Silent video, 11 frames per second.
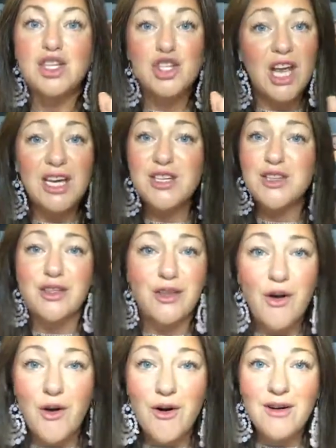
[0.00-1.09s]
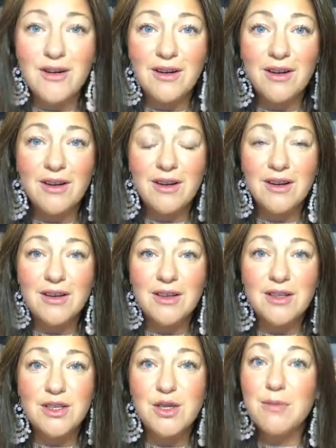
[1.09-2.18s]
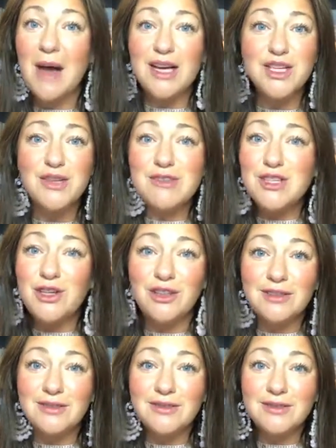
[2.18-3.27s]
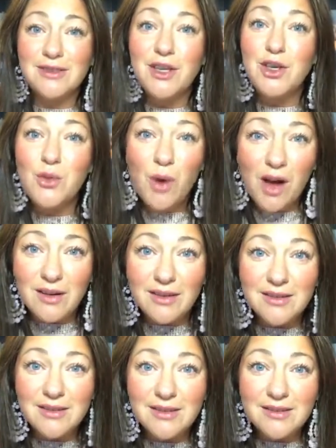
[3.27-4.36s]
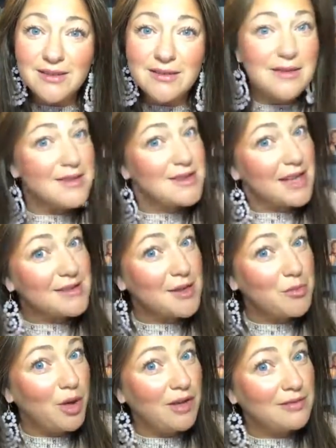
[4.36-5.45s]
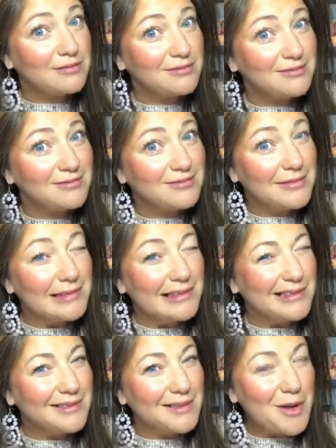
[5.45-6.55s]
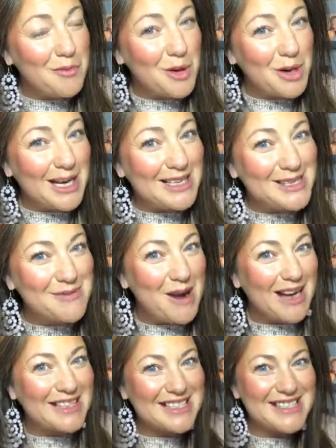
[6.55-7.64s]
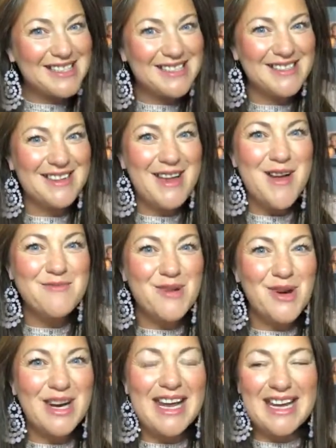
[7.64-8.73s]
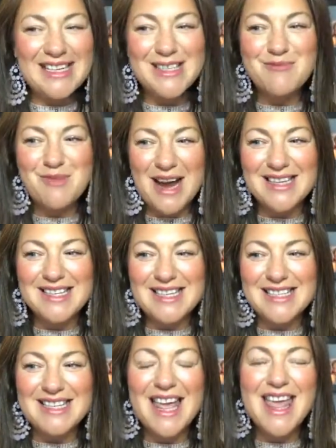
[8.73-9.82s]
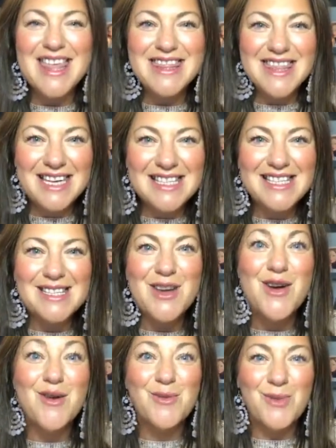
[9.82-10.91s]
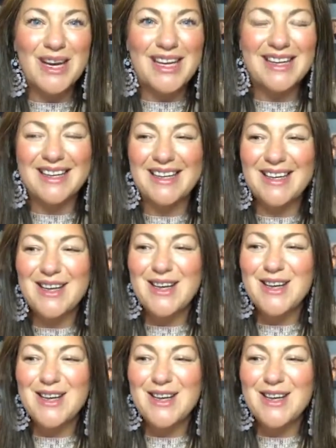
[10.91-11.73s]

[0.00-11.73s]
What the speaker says: And change the thought to match the result that you want. Sound simple? Put it into practice. Put it into practice this week.